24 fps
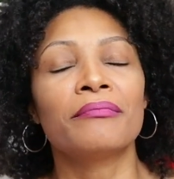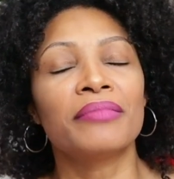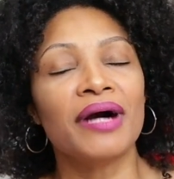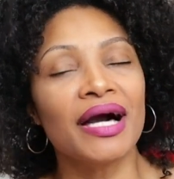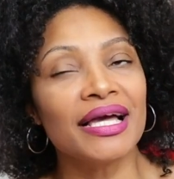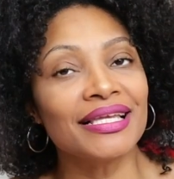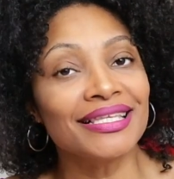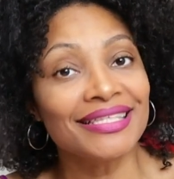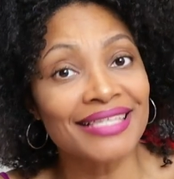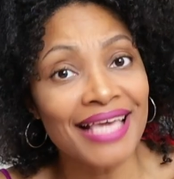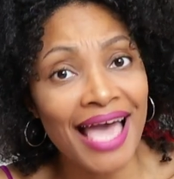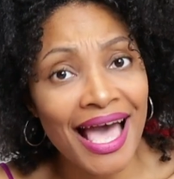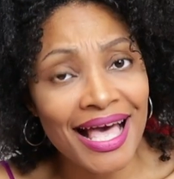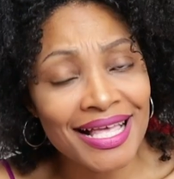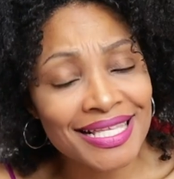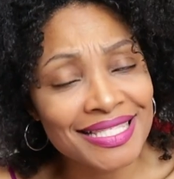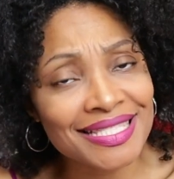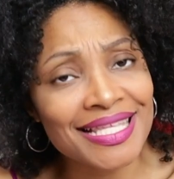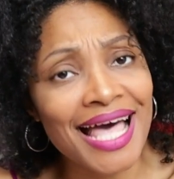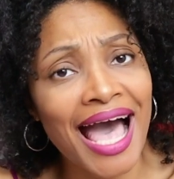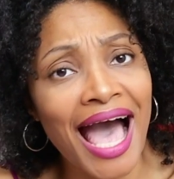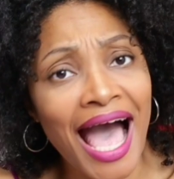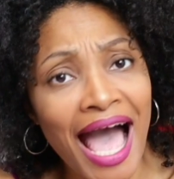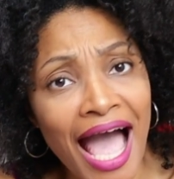But
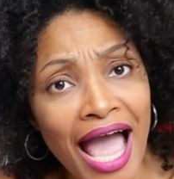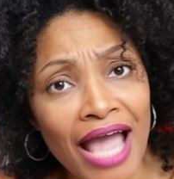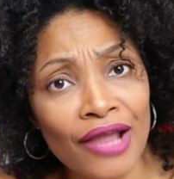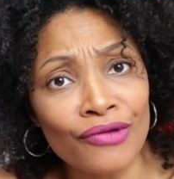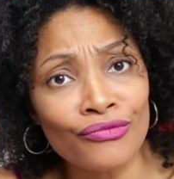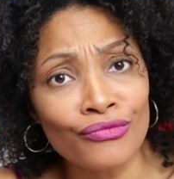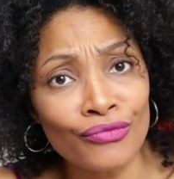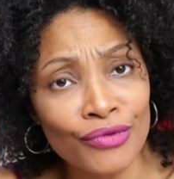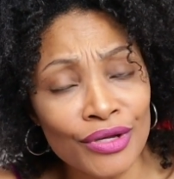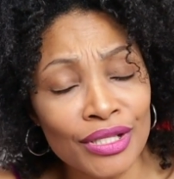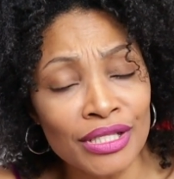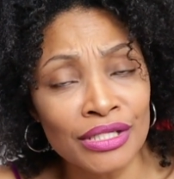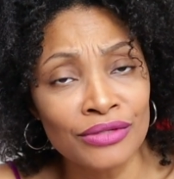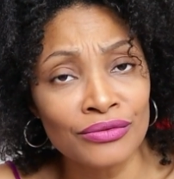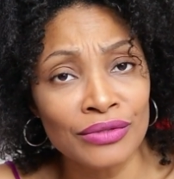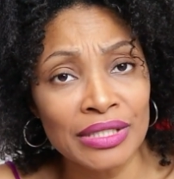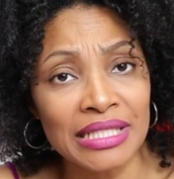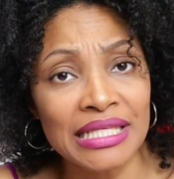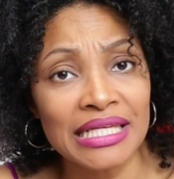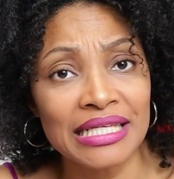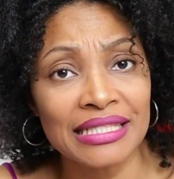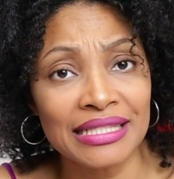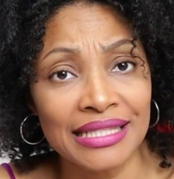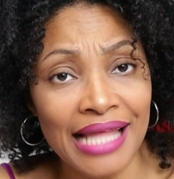yes, I really,
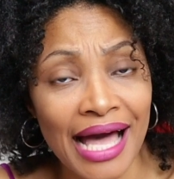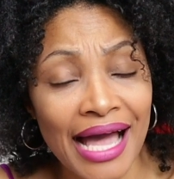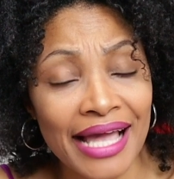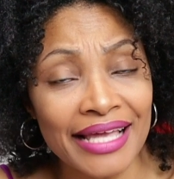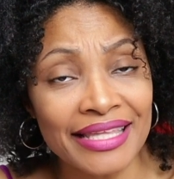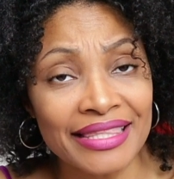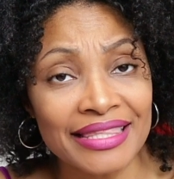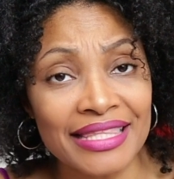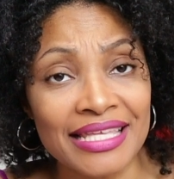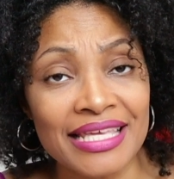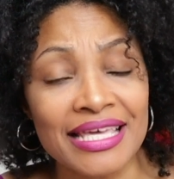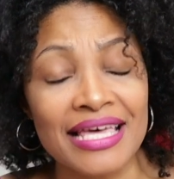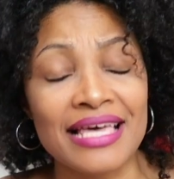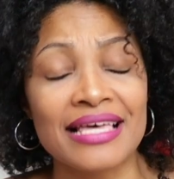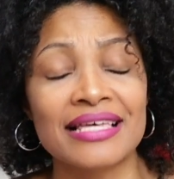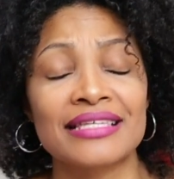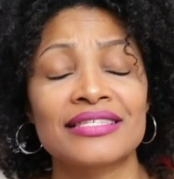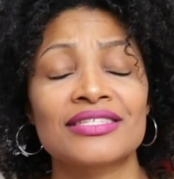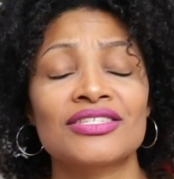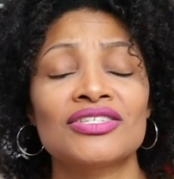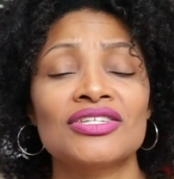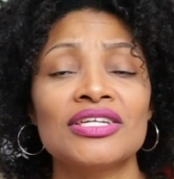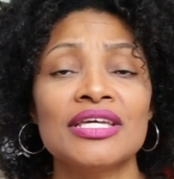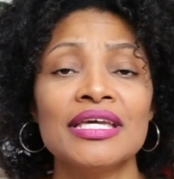really like
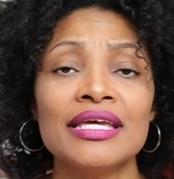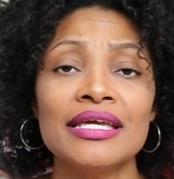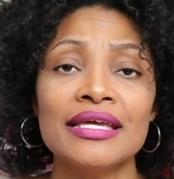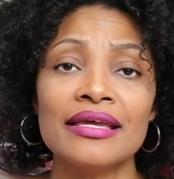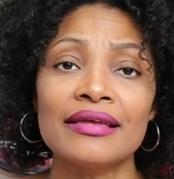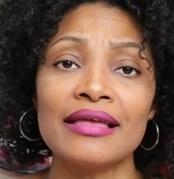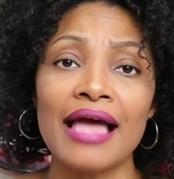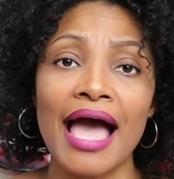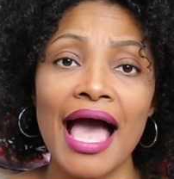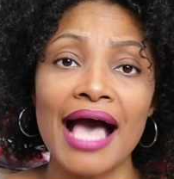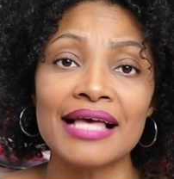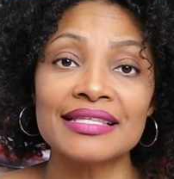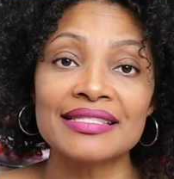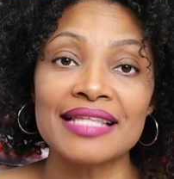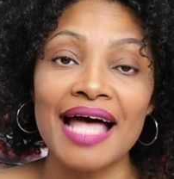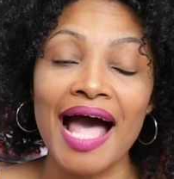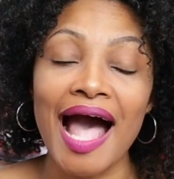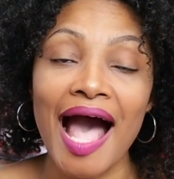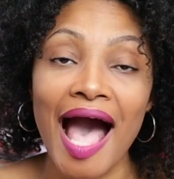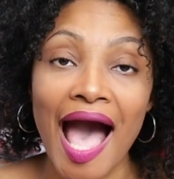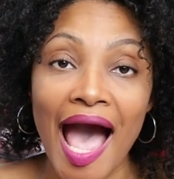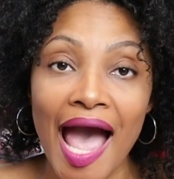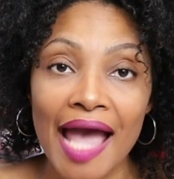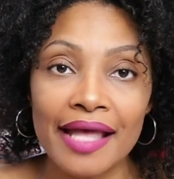this. She has
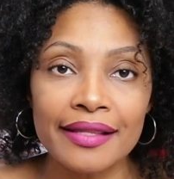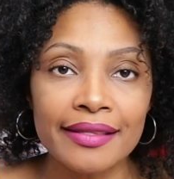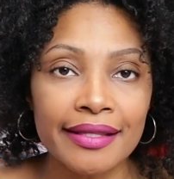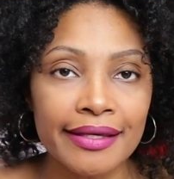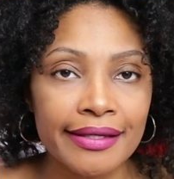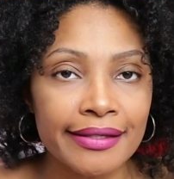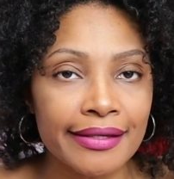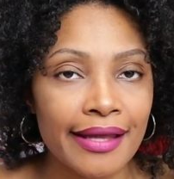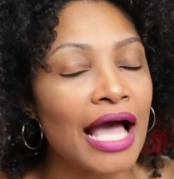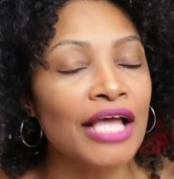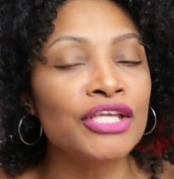the eyelet.